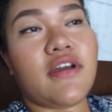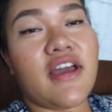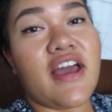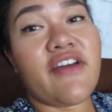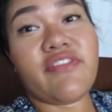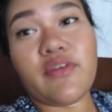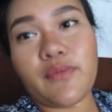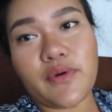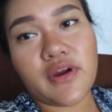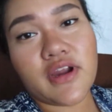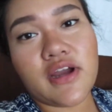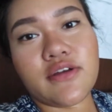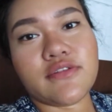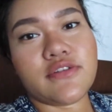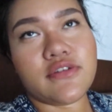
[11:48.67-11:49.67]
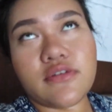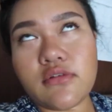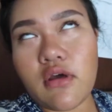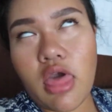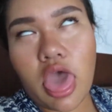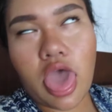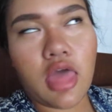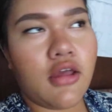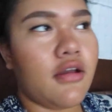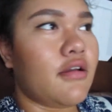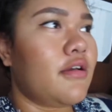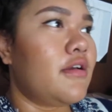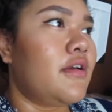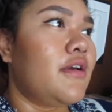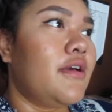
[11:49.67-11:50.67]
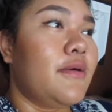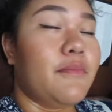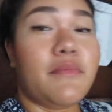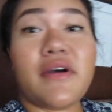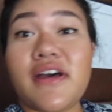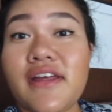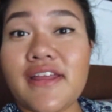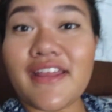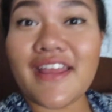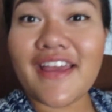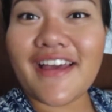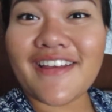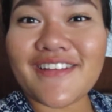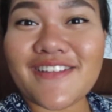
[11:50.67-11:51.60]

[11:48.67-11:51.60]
I have to work out too, uh, but yeah,